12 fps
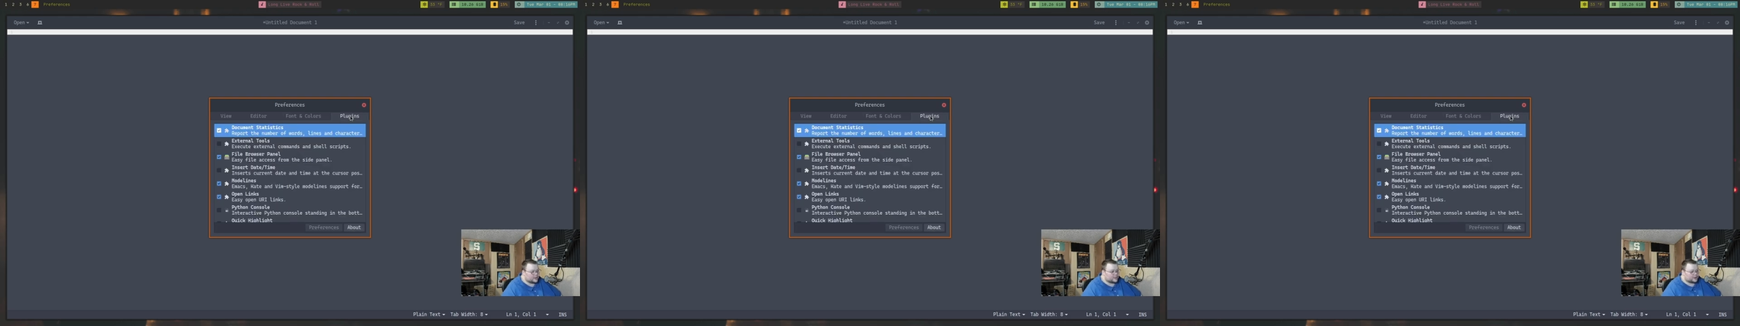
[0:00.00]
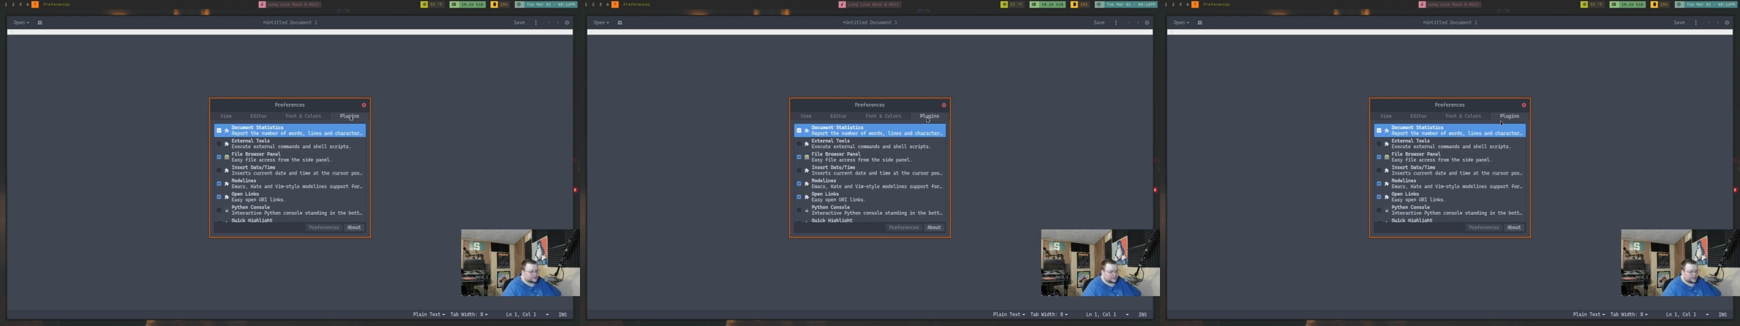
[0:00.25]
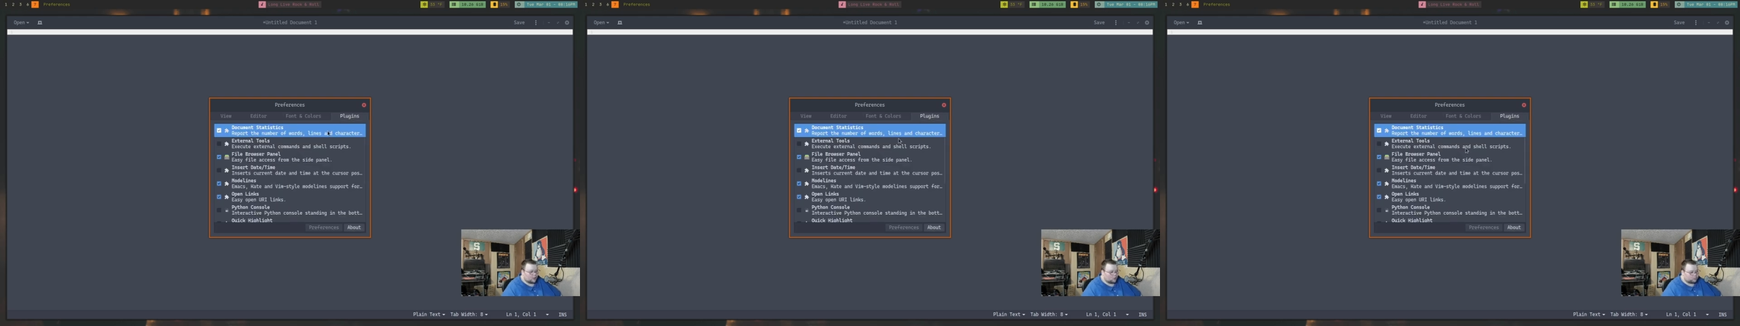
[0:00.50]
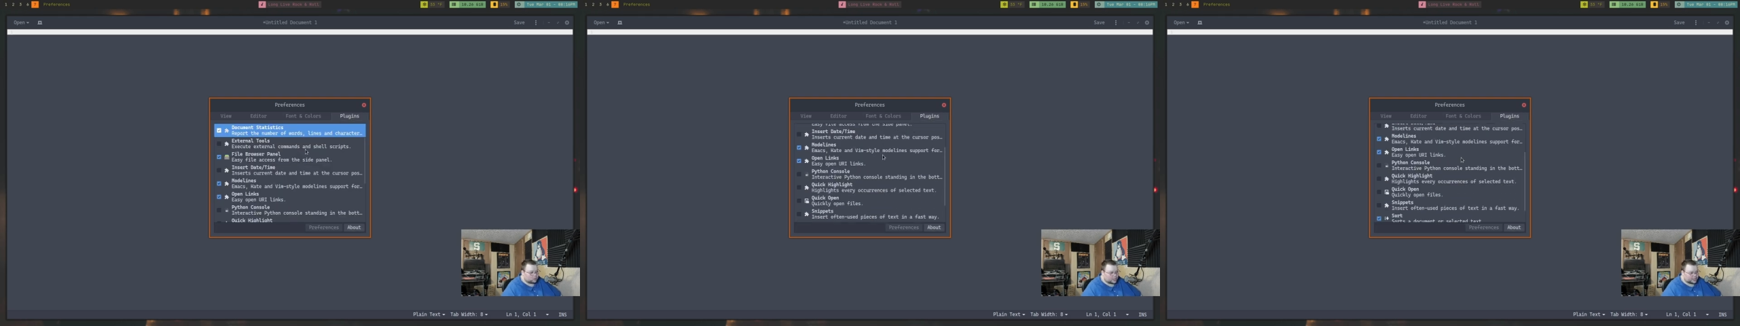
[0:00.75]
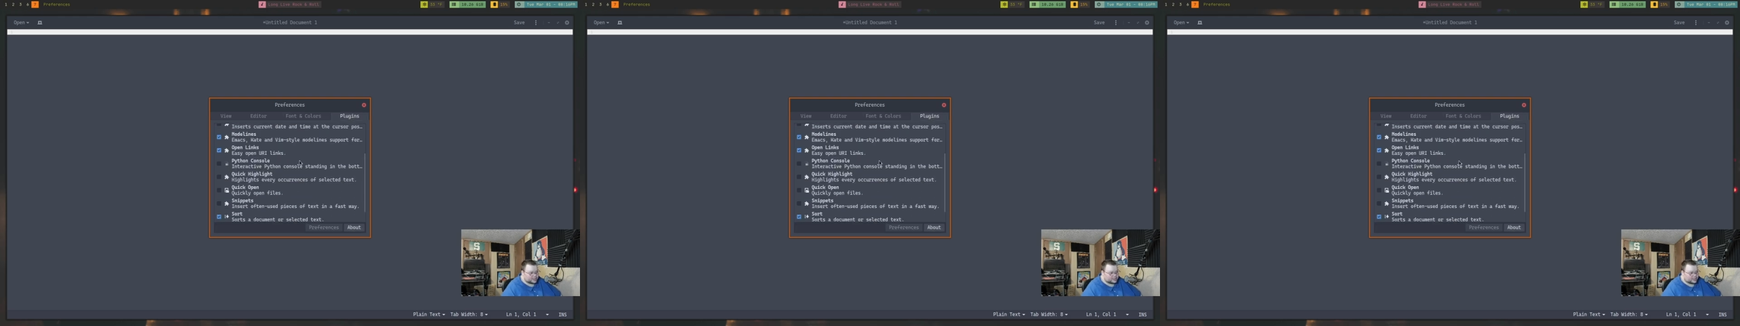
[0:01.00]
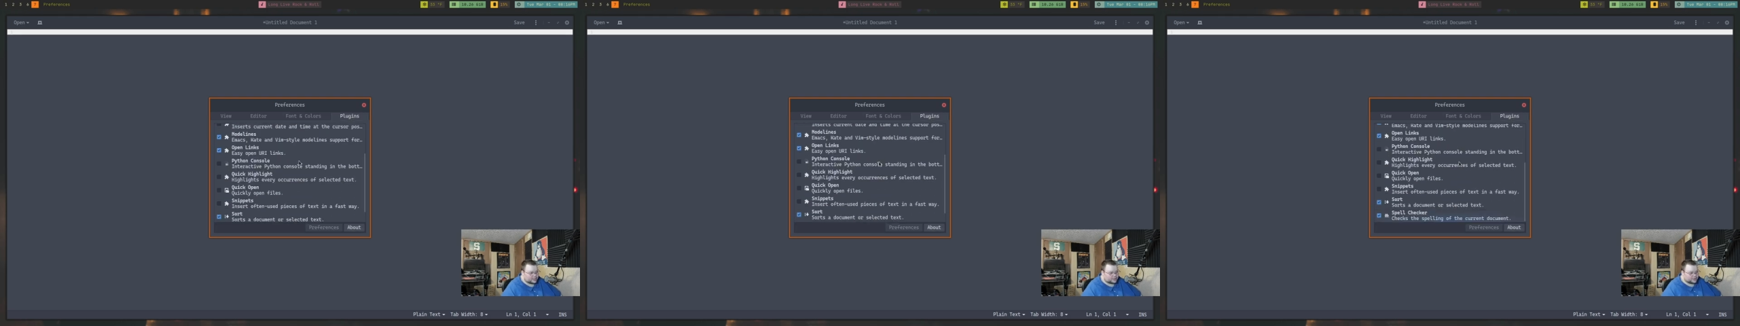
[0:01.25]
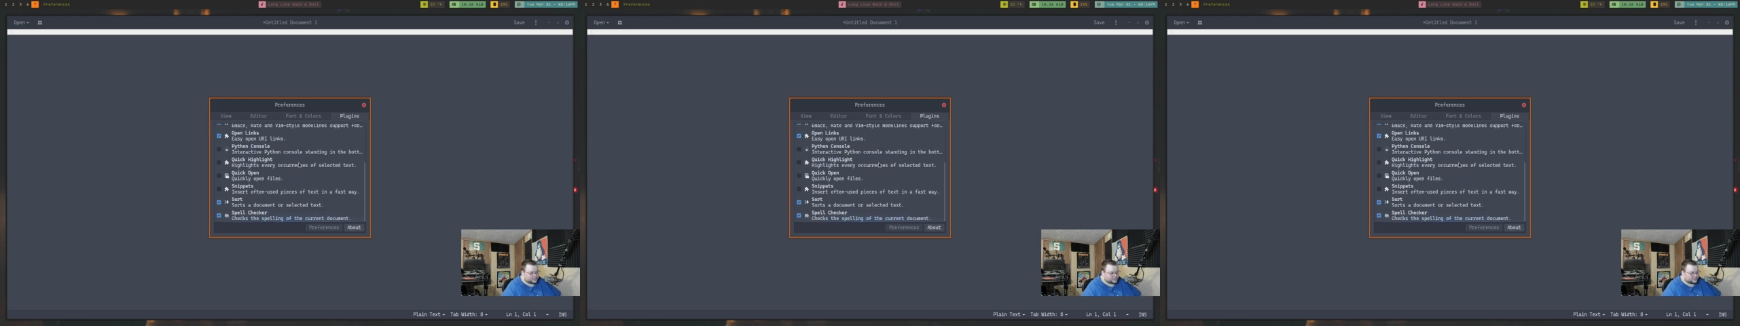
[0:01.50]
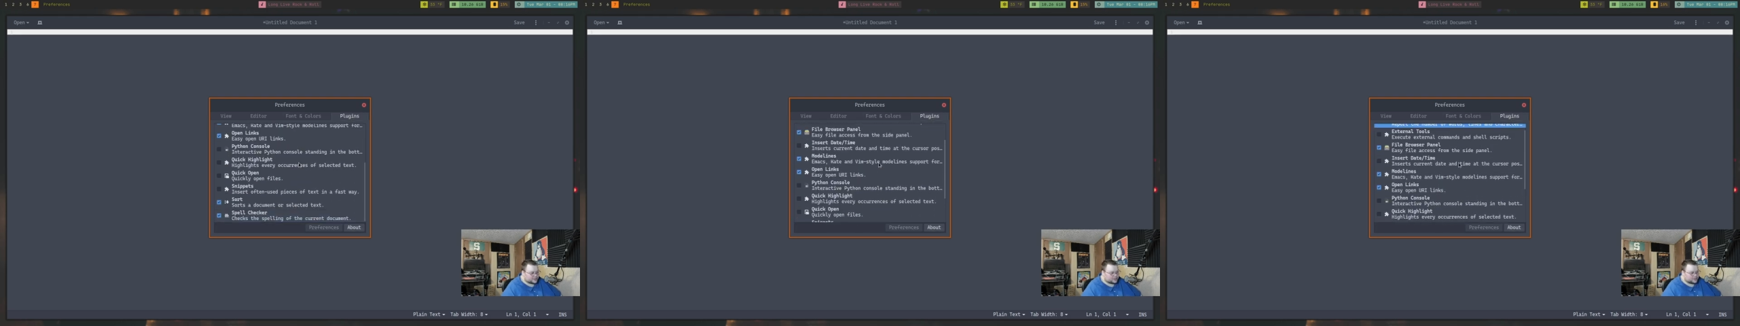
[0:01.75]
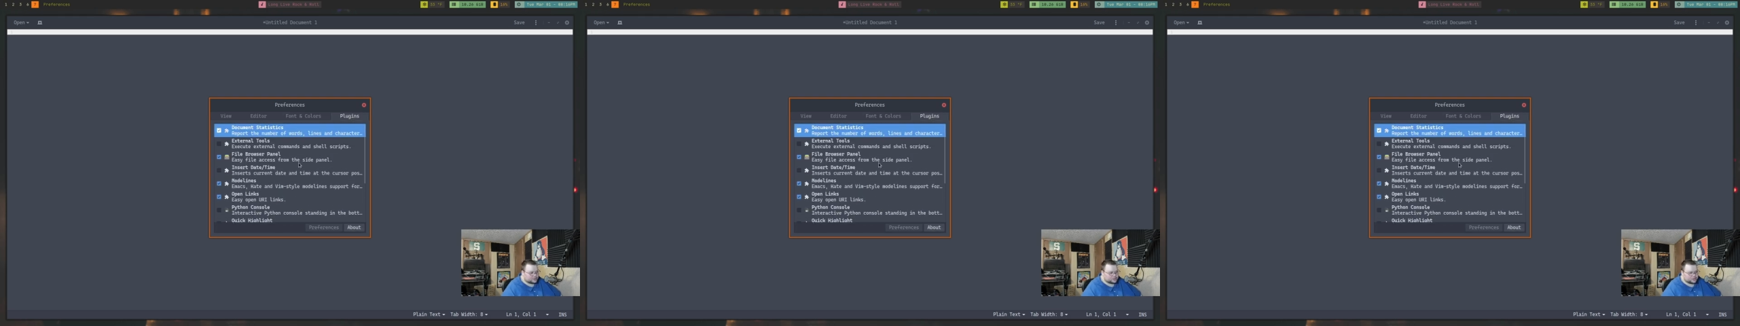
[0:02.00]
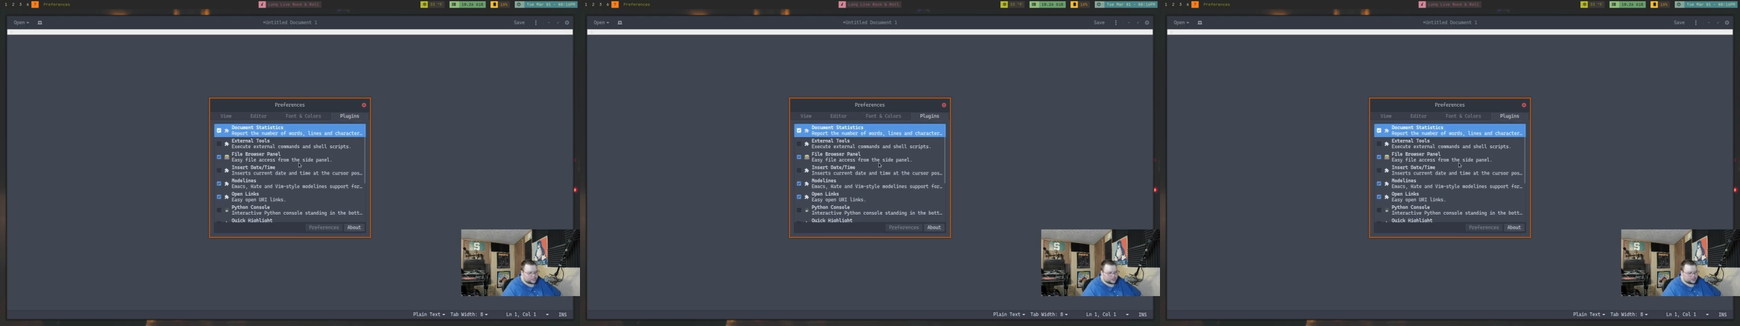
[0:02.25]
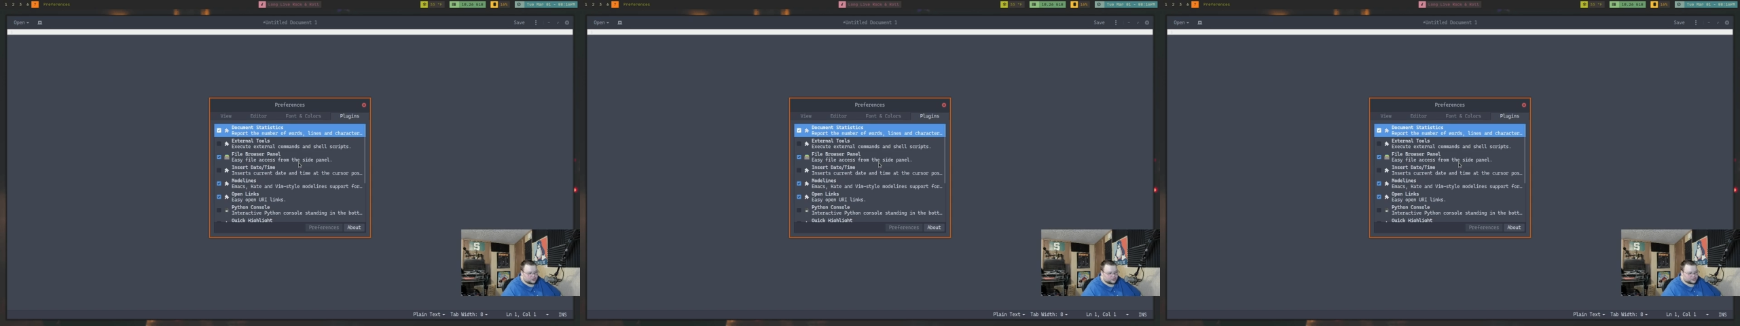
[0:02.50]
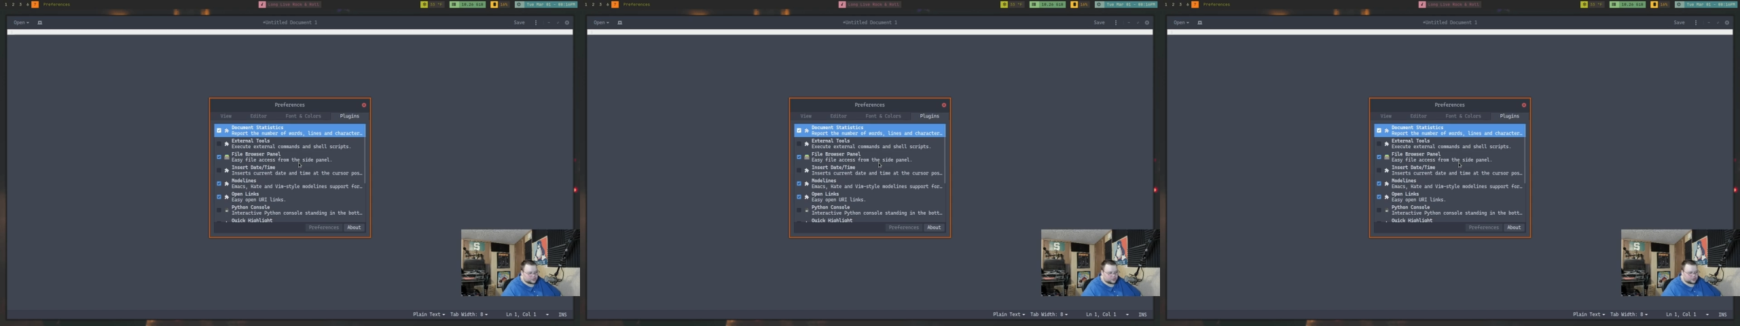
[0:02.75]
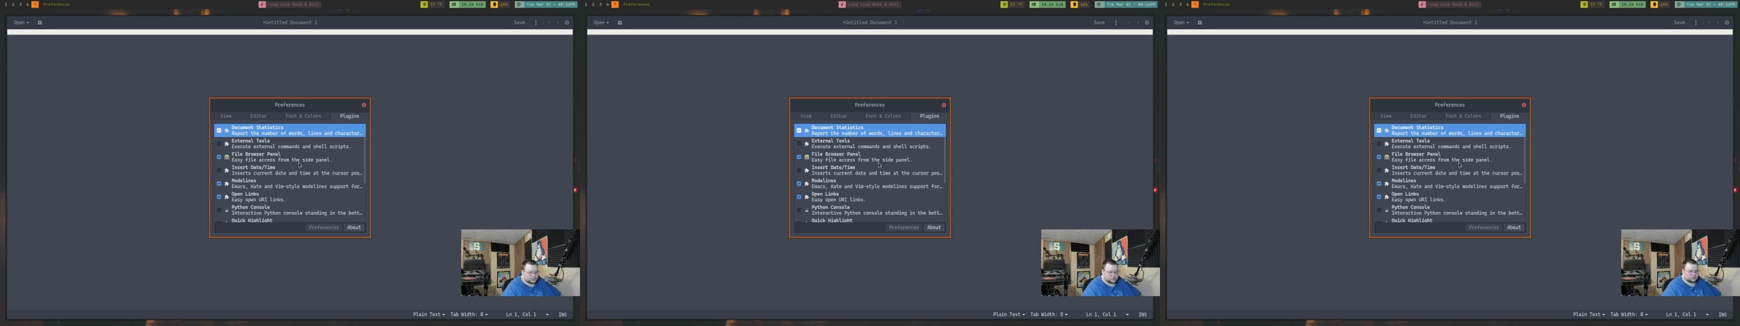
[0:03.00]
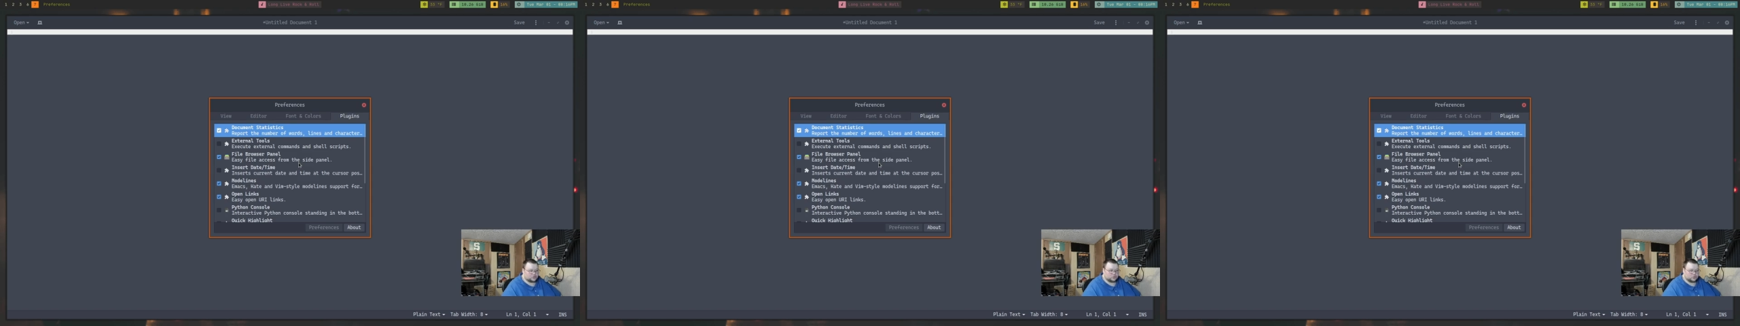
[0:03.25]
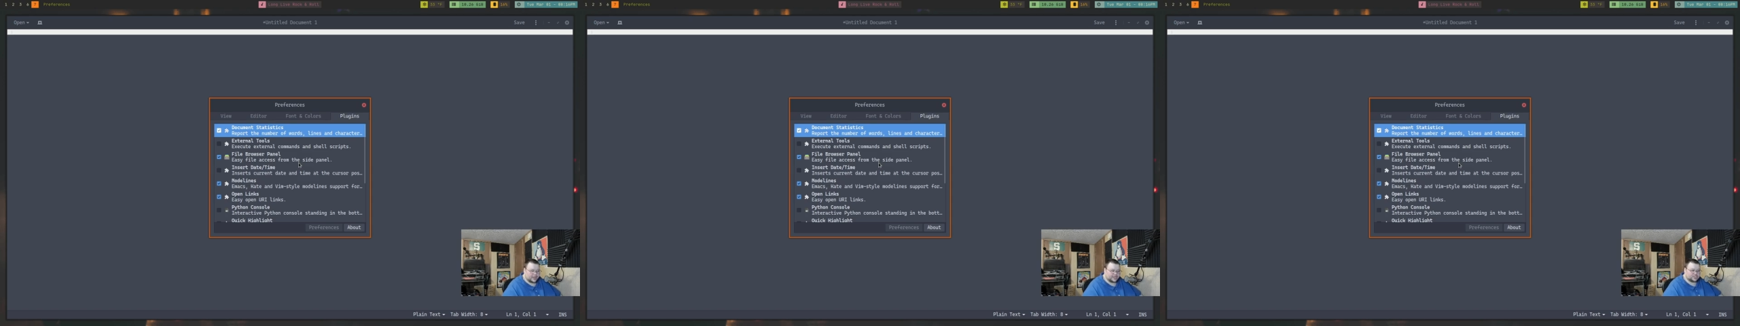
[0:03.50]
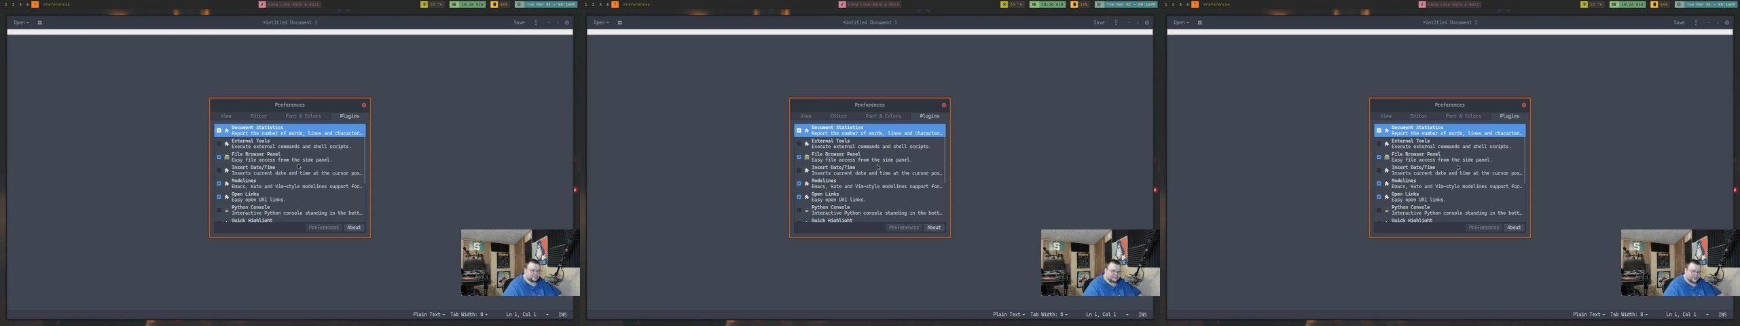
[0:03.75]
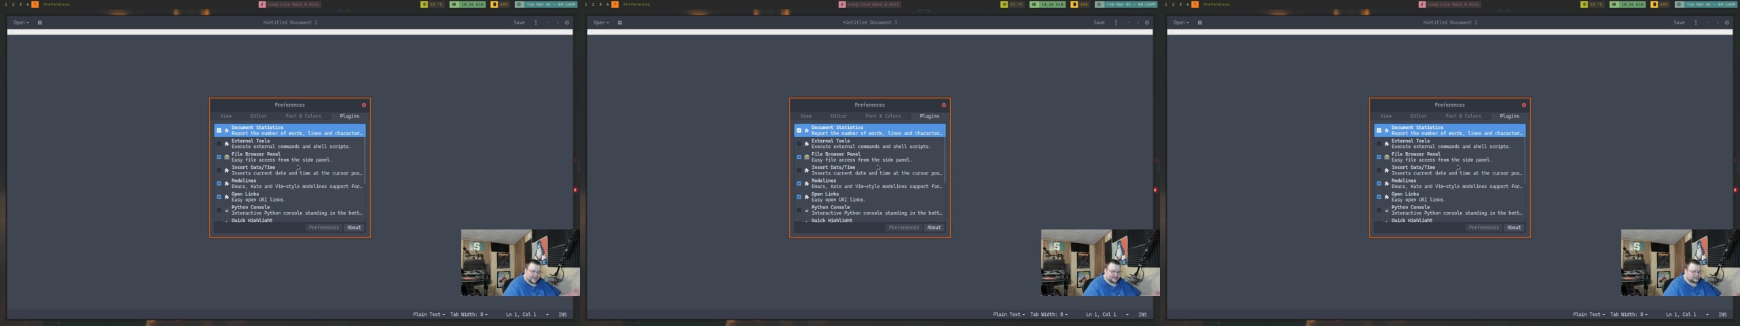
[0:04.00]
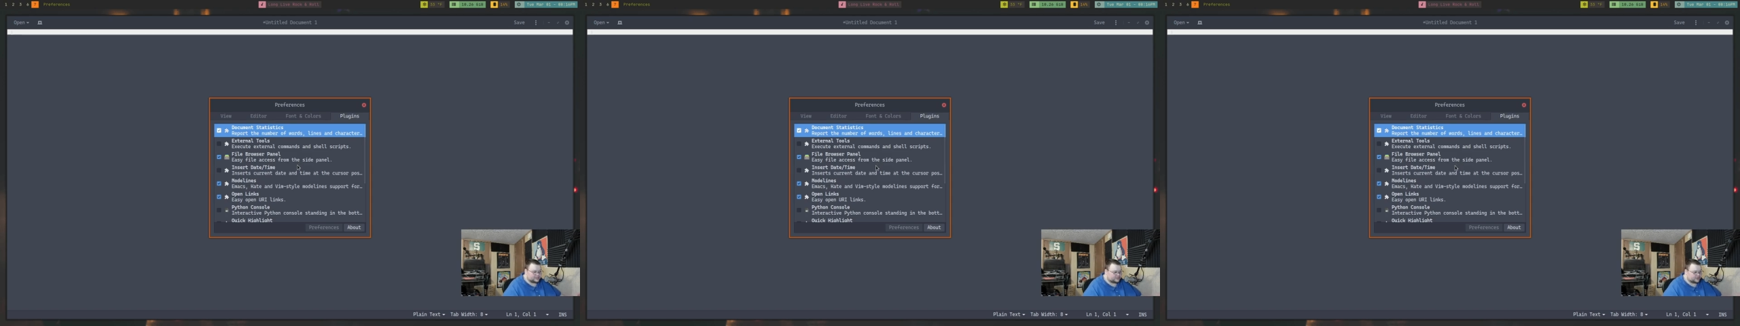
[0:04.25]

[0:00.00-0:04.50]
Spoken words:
Nobody's mouth can be seen.